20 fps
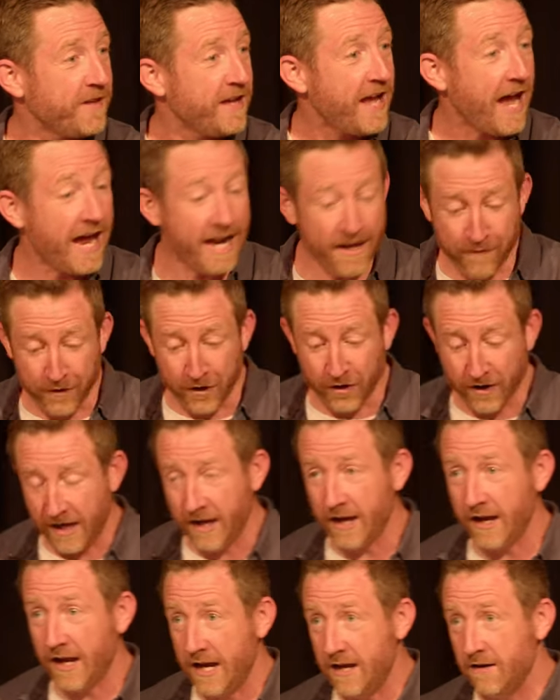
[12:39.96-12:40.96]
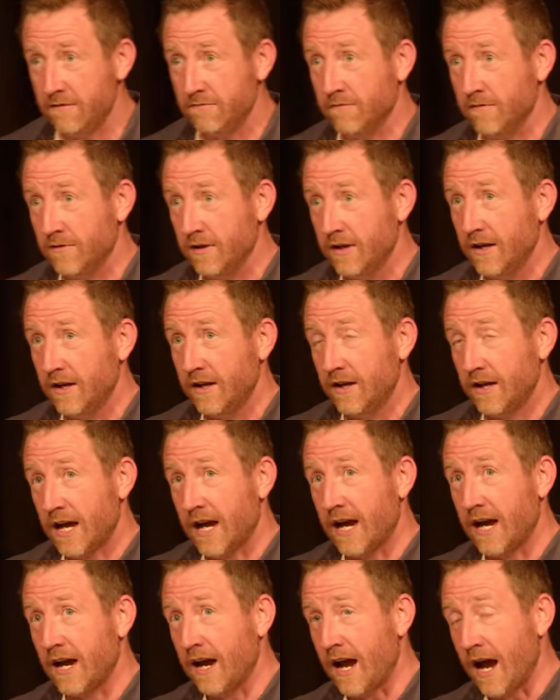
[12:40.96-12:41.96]
And even in
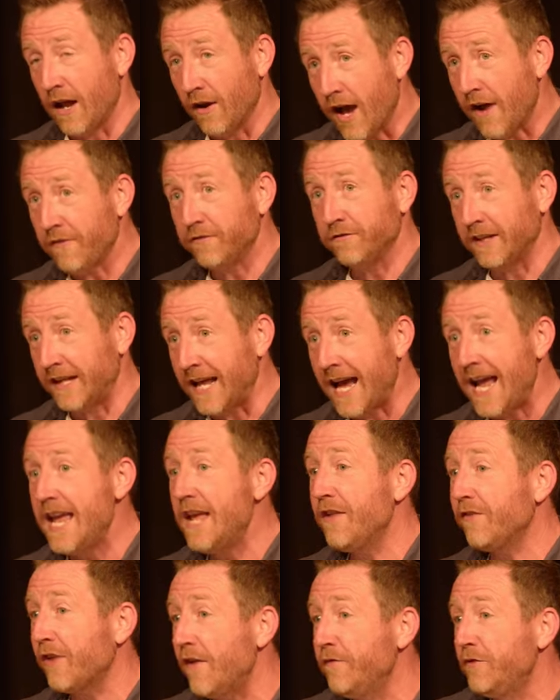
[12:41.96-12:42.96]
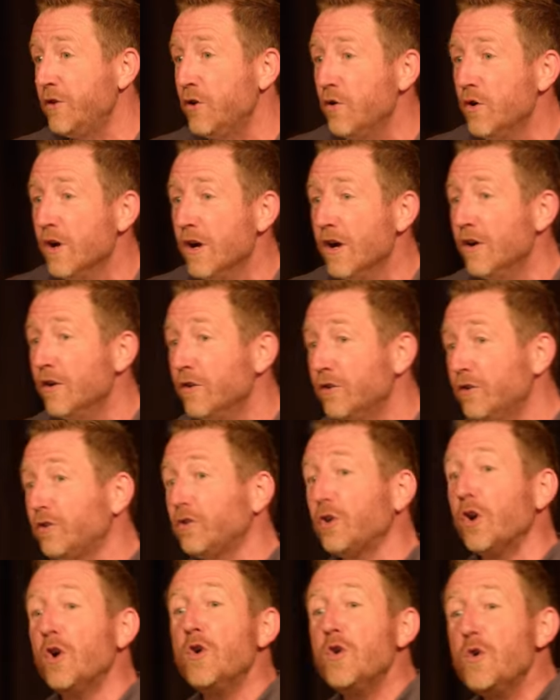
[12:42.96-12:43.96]
our life today, he saved you
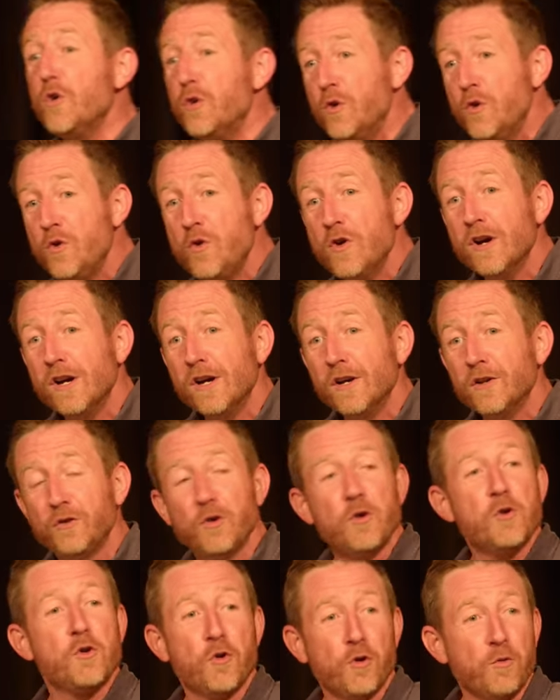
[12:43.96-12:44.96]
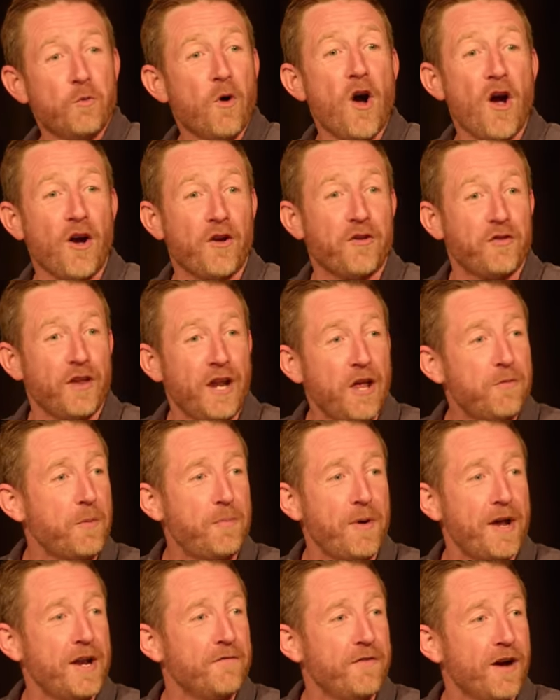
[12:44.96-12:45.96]
to do good works that he's
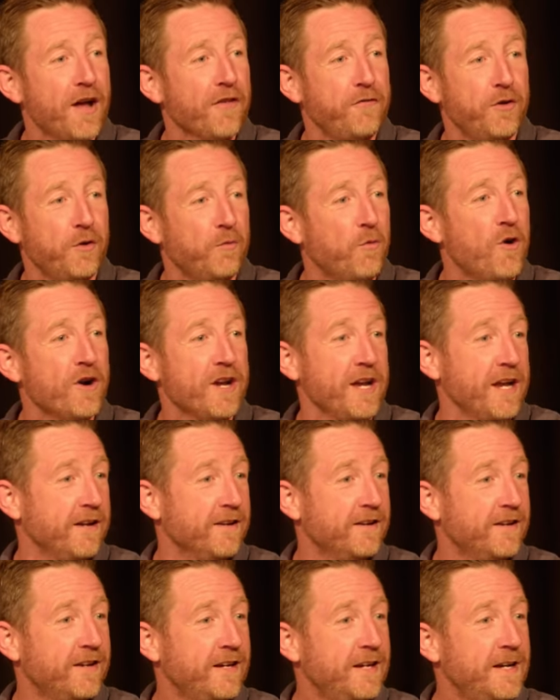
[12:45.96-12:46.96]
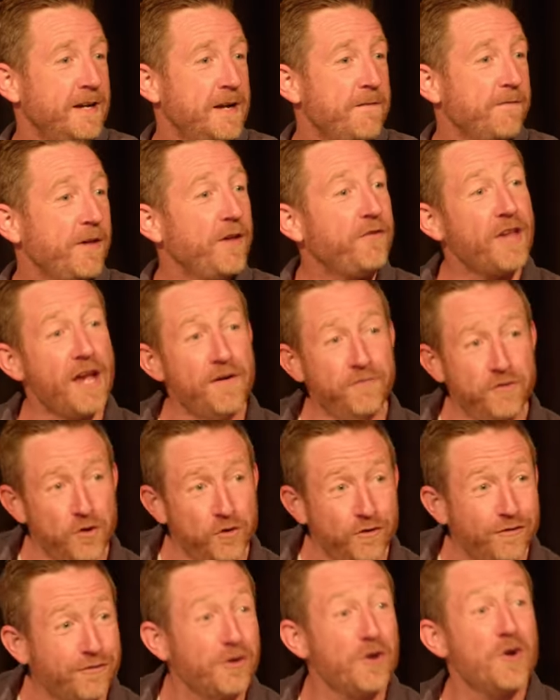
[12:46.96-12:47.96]
prepared in advance for you to walk in. He saved you
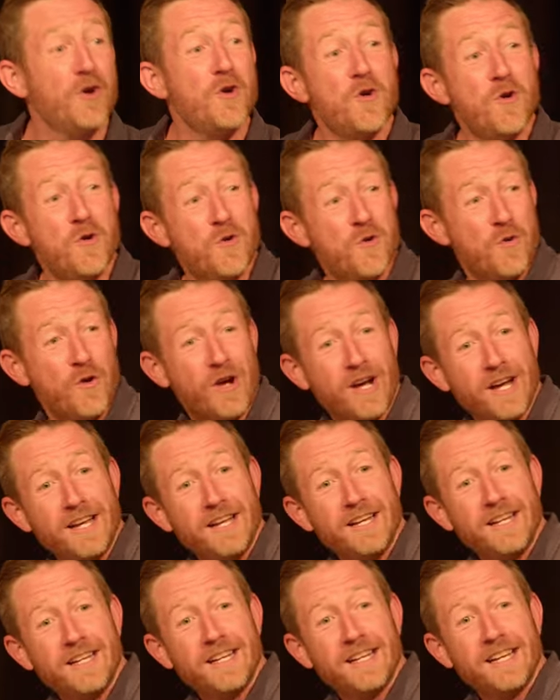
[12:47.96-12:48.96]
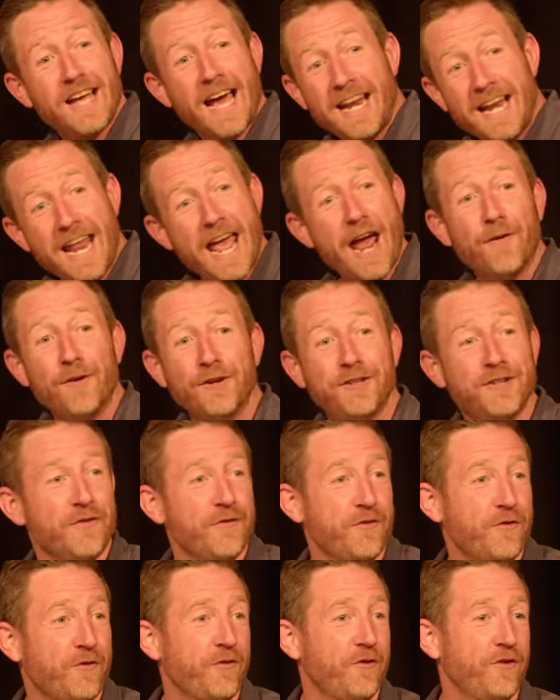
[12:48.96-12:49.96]
to an
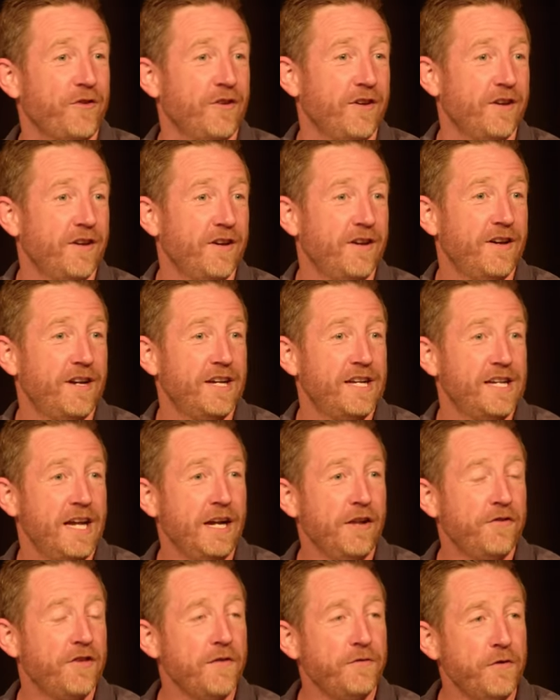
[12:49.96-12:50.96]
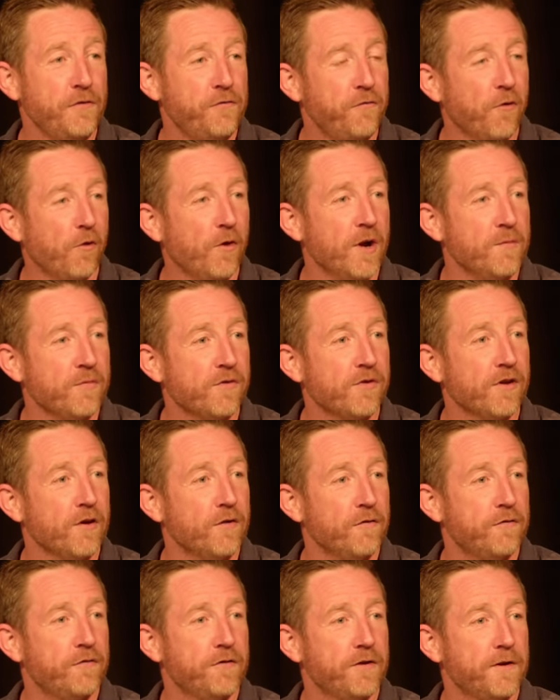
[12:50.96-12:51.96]
inheritance. And he saved you for
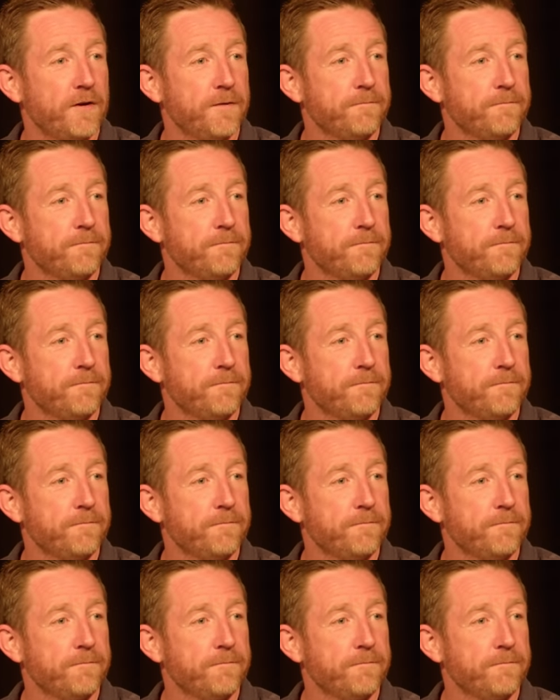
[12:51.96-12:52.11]
himself.